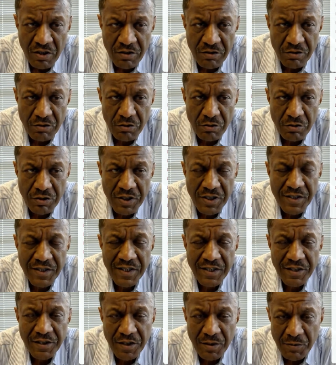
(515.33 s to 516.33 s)
So these
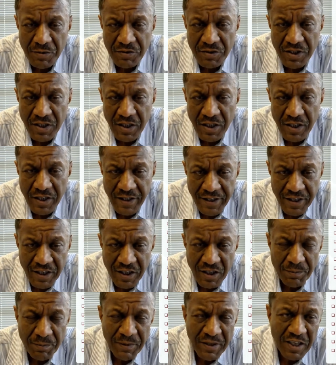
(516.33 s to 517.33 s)
are some of the
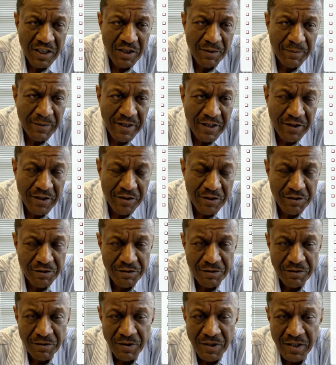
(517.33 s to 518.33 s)
critical
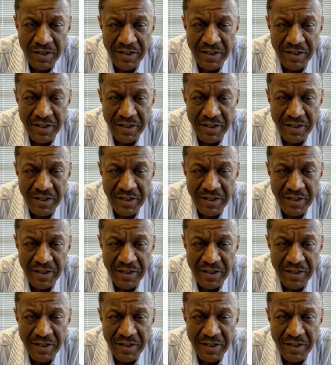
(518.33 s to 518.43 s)
parameters.